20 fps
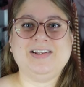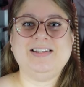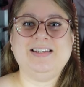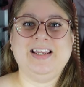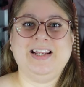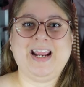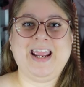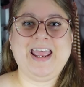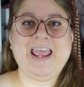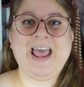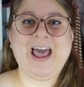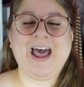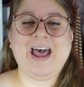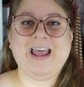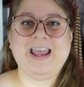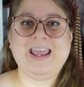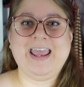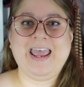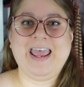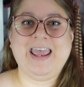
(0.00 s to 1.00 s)
Today
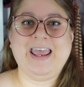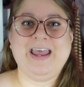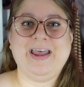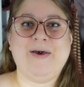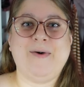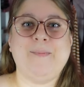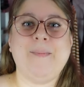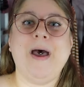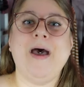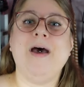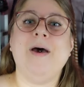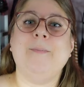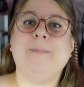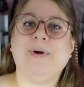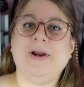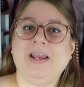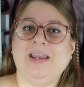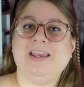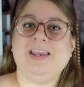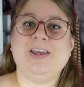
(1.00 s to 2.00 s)
I am
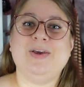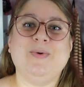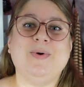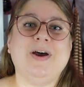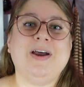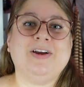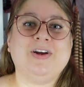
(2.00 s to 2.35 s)
bringing you a